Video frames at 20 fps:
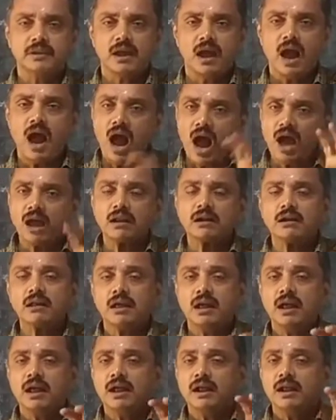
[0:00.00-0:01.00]

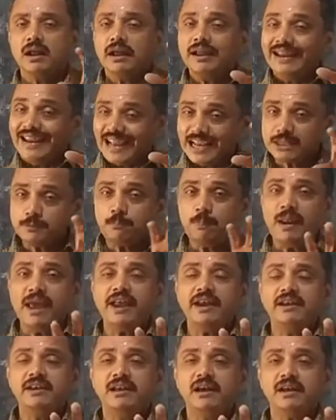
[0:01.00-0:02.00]
are
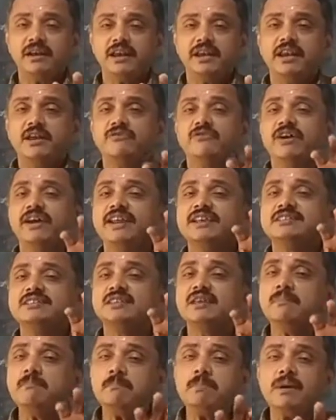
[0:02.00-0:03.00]
explained in a very
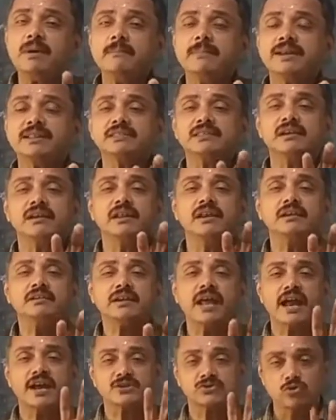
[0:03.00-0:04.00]
simple method in
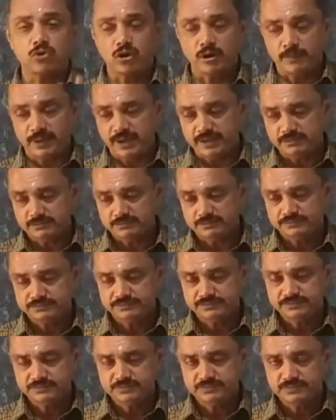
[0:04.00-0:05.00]
taxonomy.
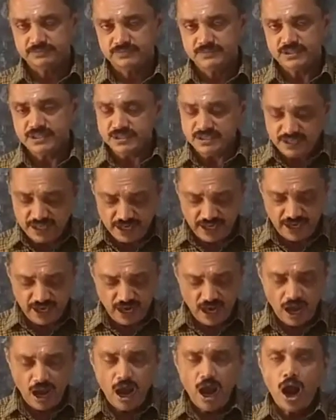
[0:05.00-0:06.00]

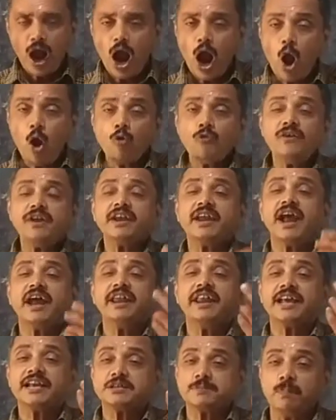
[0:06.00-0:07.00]
See how we can
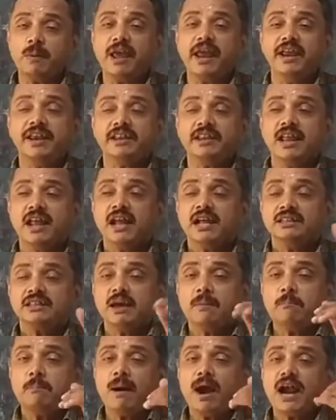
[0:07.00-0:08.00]
explain the
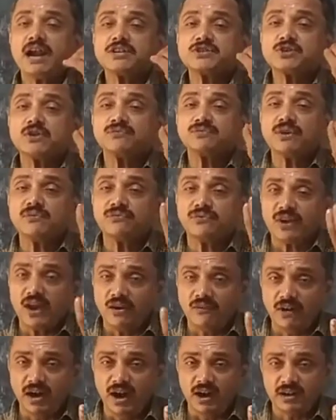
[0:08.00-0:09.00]
parts of the
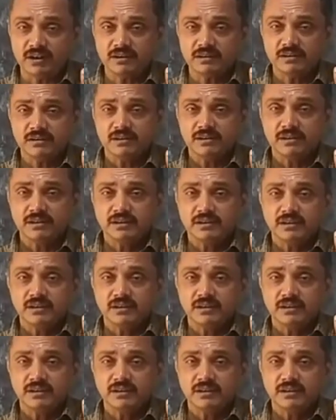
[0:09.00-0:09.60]
flower